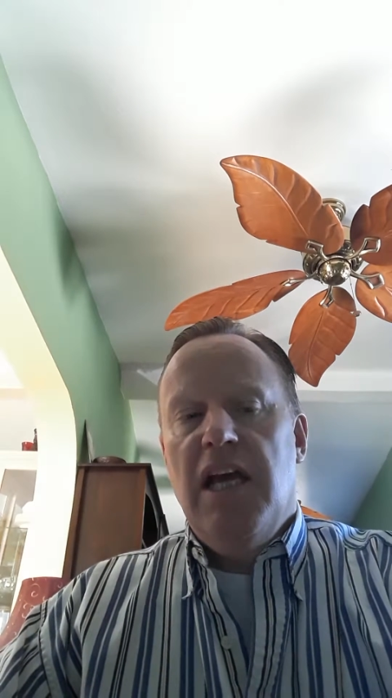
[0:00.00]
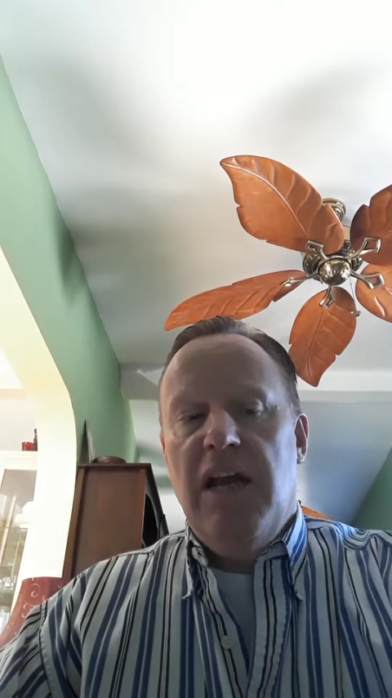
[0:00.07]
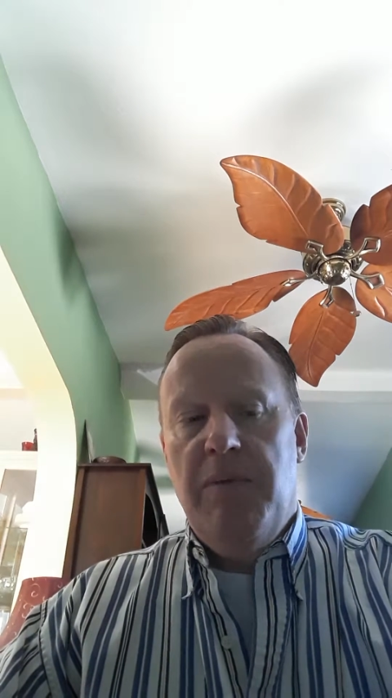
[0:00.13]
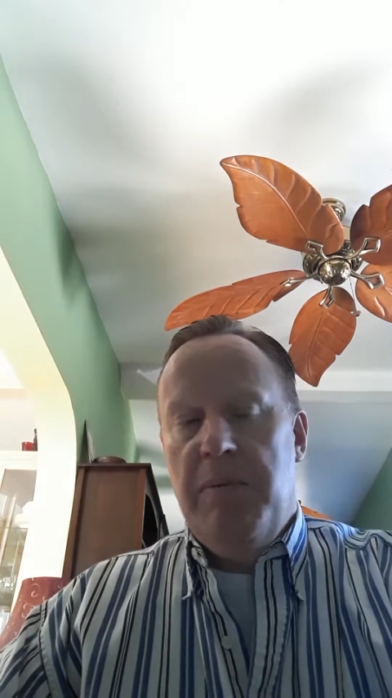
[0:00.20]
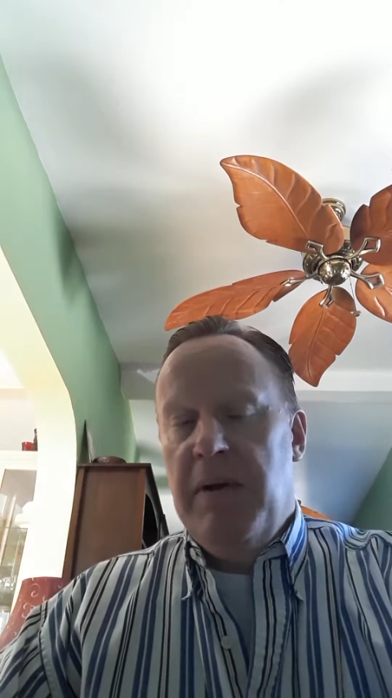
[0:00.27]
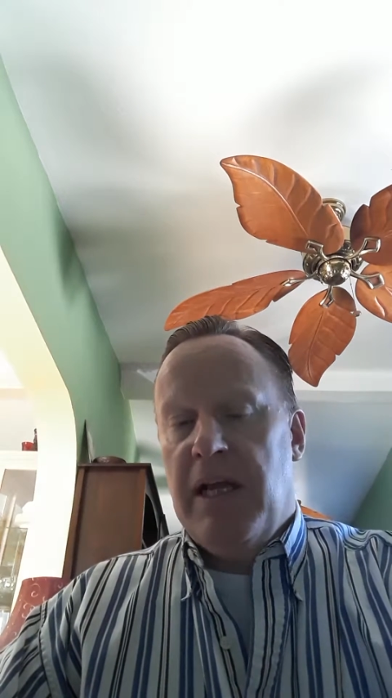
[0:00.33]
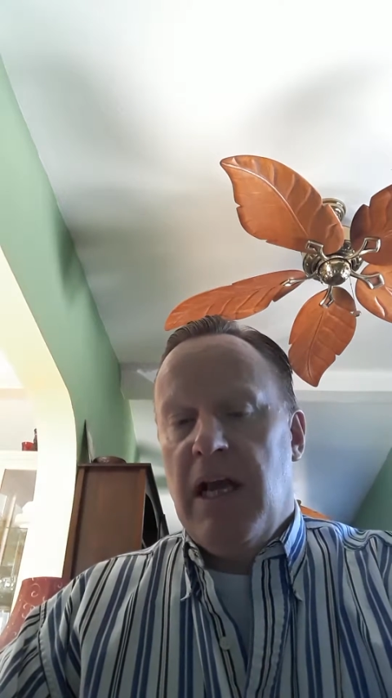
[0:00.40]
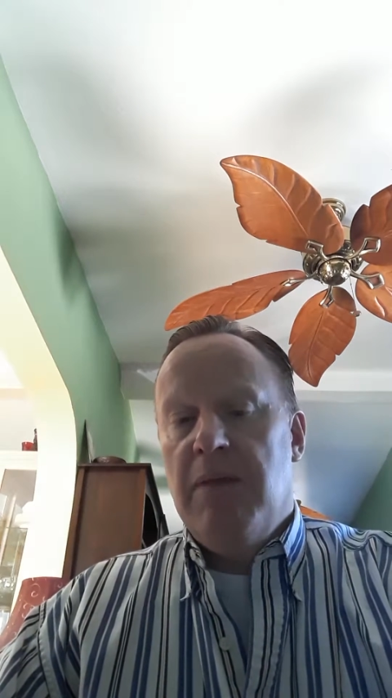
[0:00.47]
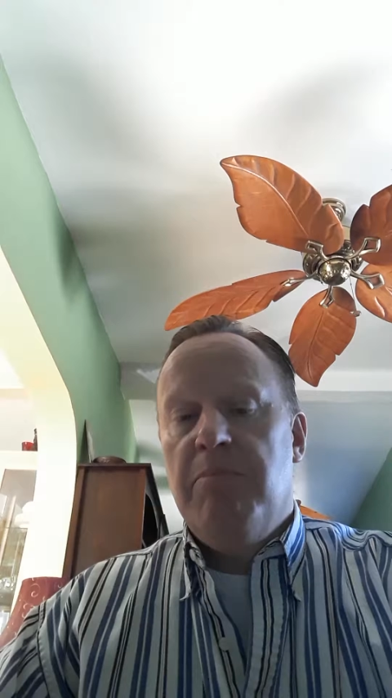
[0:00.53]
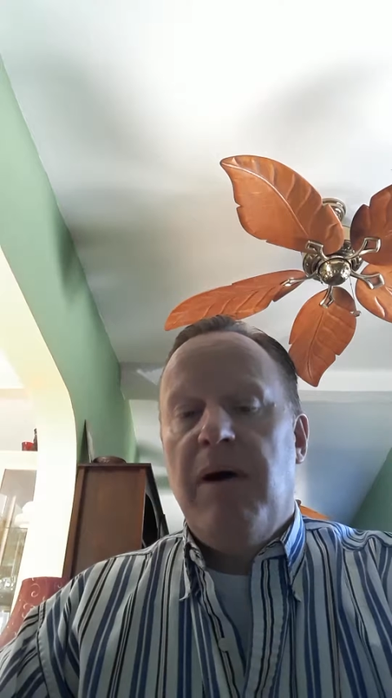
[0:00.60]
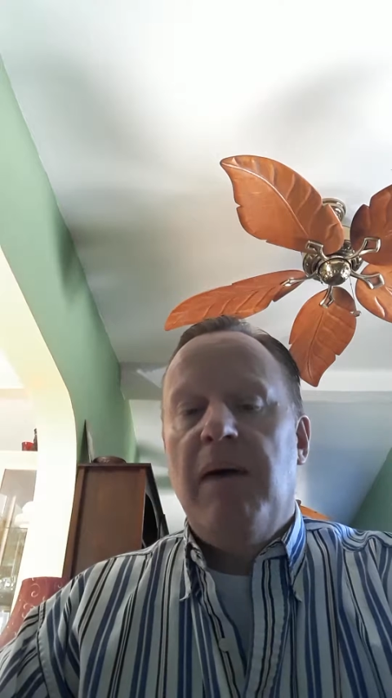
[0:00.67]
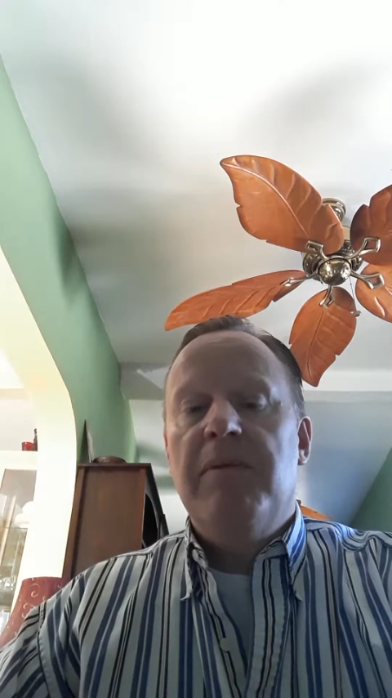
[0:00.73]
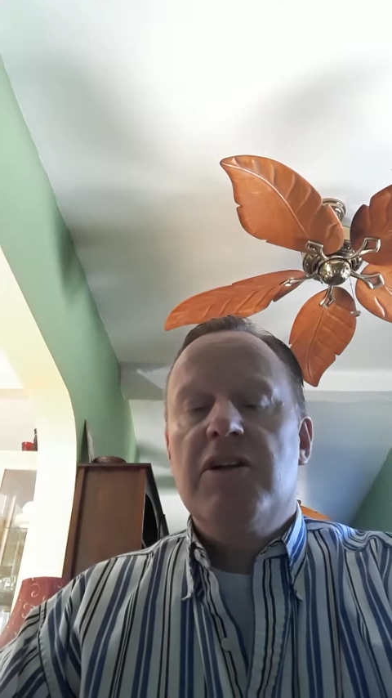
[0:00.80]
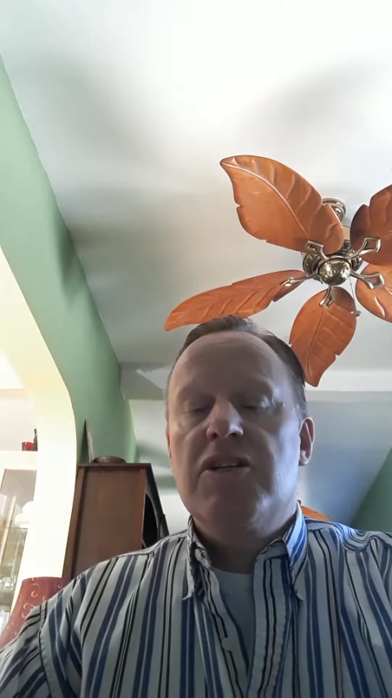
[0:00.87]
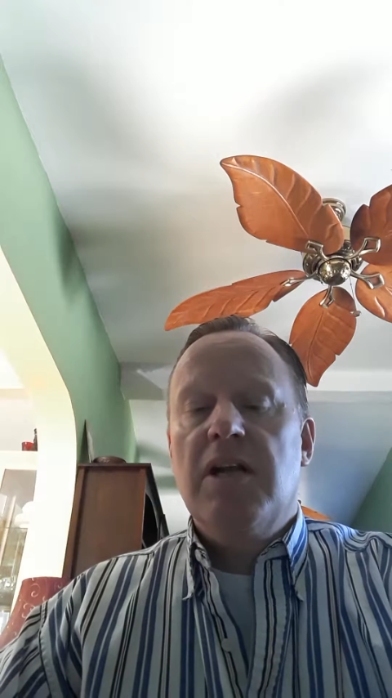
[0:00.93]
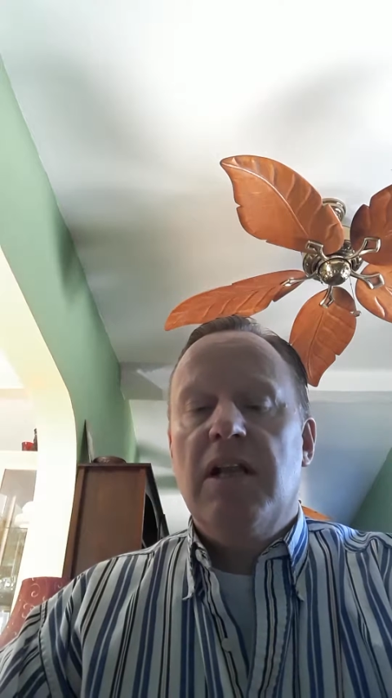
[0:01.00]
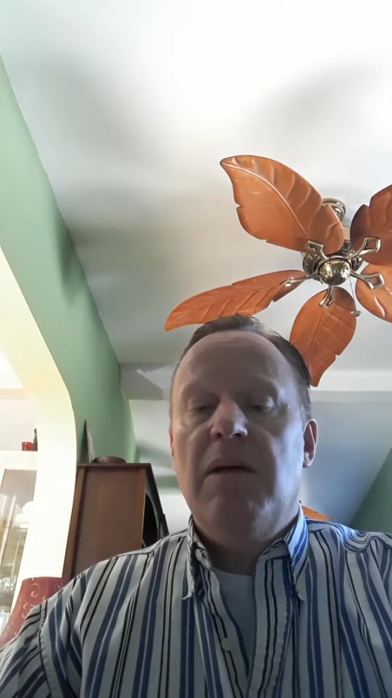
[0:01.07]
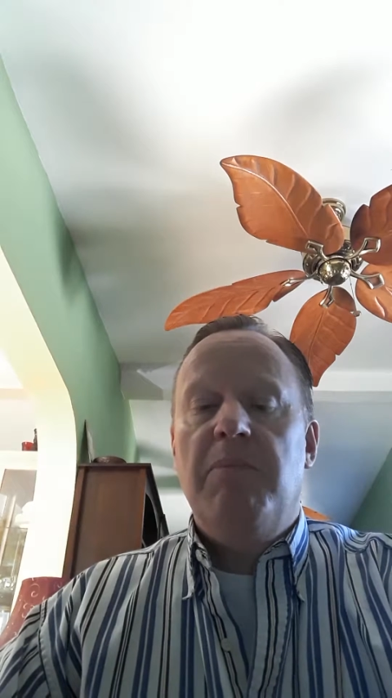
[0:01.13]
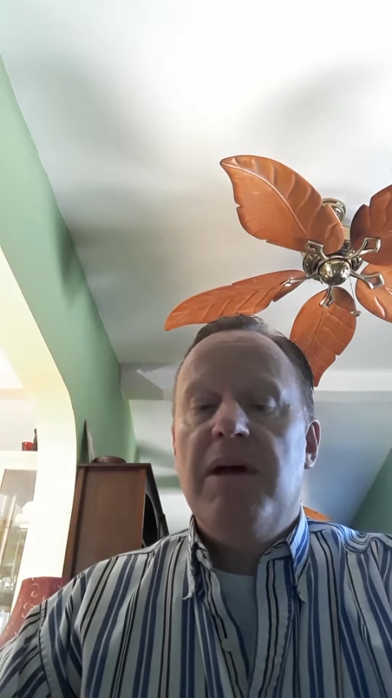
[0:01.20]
he would begin publishing the